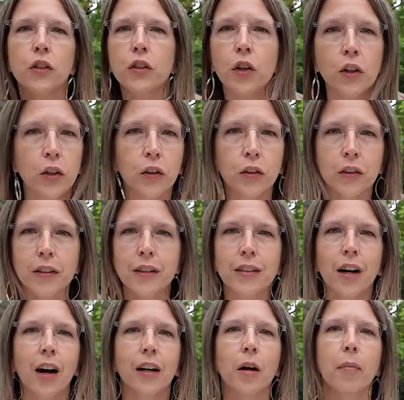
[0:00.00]
circle to
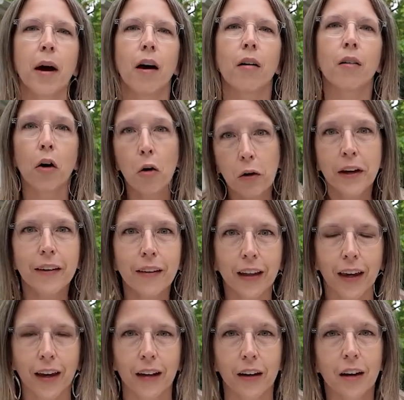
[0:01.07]
talk about Oak Hill
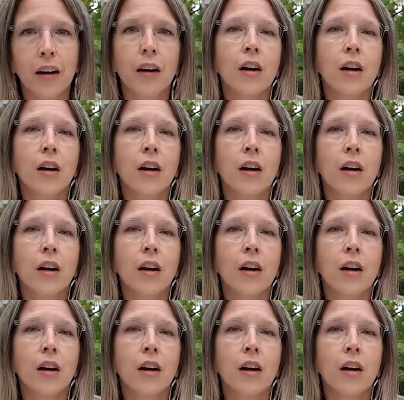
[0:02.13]
again.